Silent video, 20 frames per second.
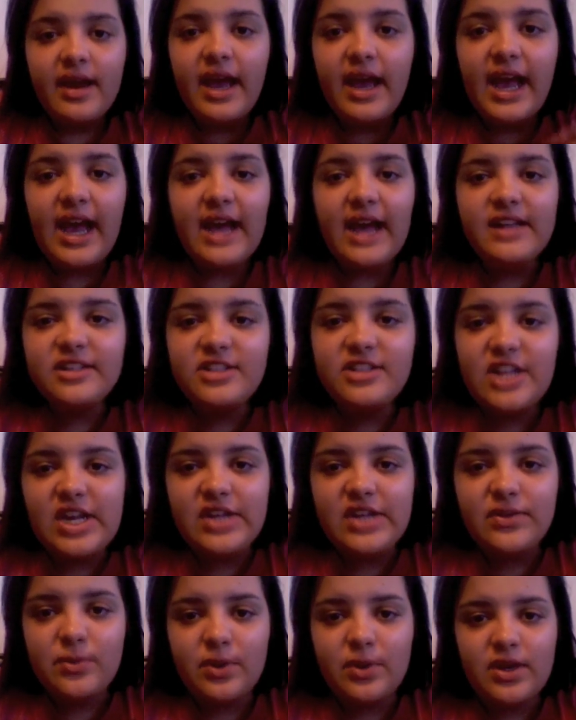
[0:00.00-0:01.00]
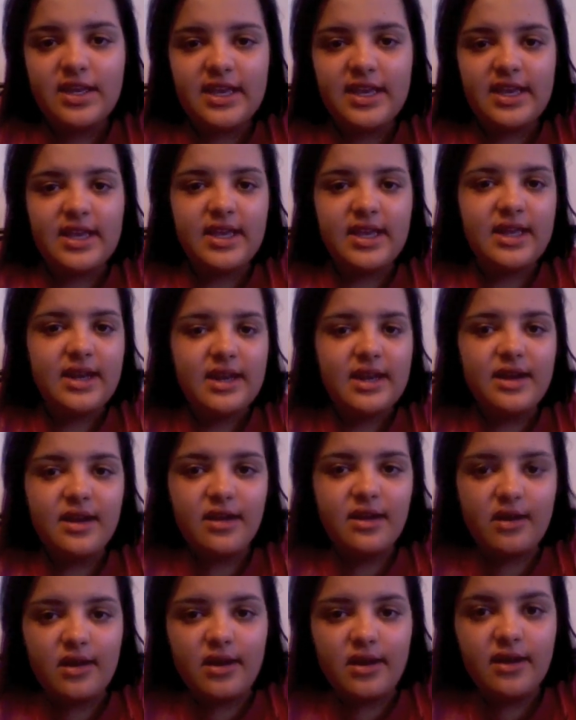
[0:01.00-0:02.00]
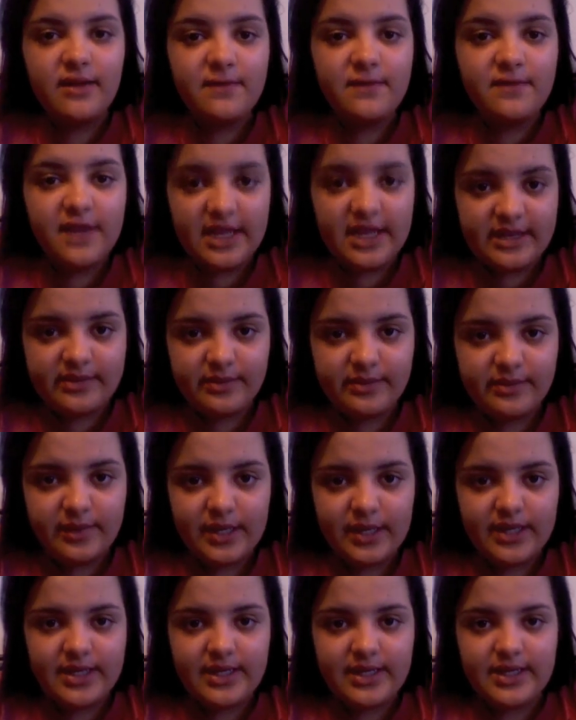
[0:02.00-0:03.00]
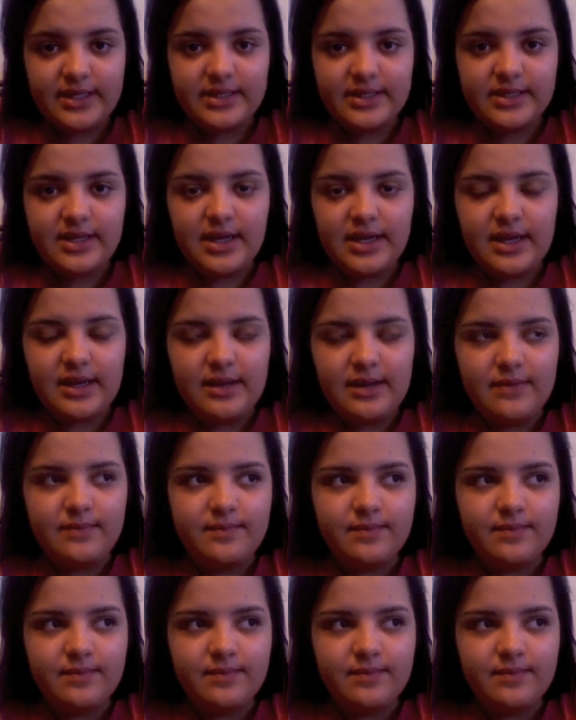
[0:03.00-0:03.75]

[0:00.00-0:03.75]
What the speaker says: at Just Joaquin. Or on Facebook, it's, I